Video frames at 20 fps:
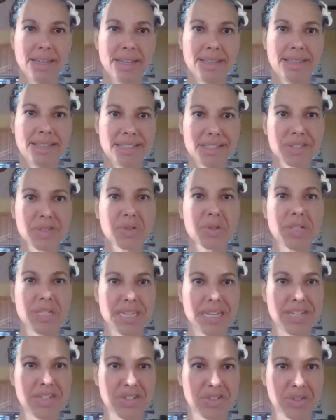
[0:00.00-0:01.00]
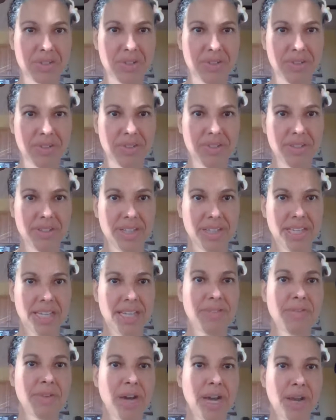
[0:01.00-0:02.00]
this credential
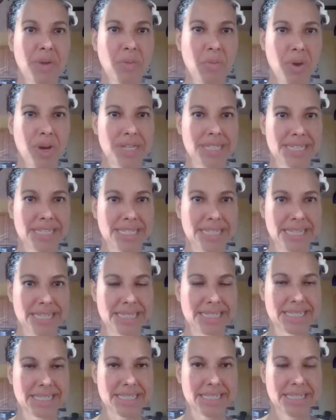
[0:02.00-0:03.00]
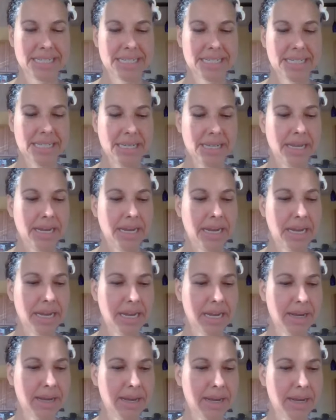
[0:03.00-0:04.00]
if I wanted it.
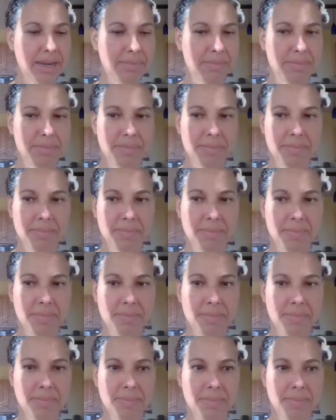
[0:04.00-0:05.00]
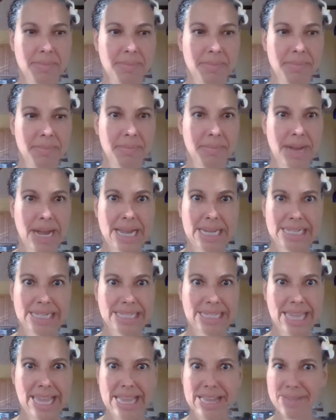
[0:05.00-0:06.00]
I
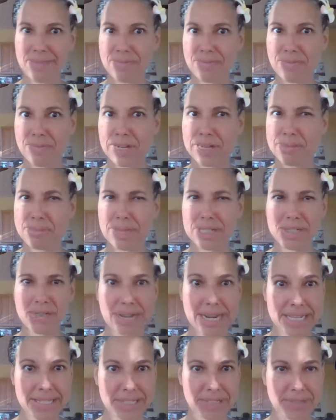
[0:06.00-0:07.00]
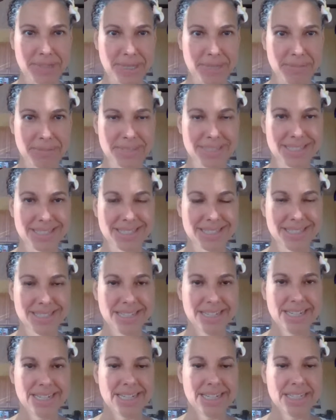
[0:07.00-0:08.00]
can't find my transcripts.
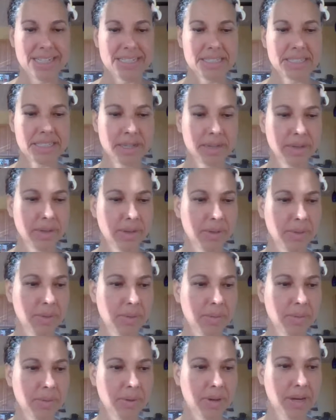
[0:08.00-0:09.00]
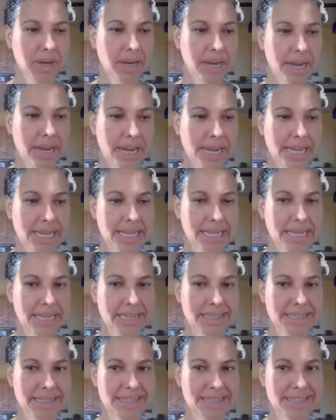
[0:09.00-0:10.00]
So
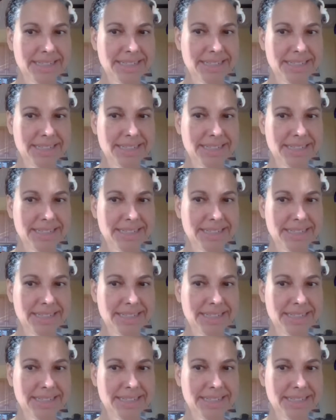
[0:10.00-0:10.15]
I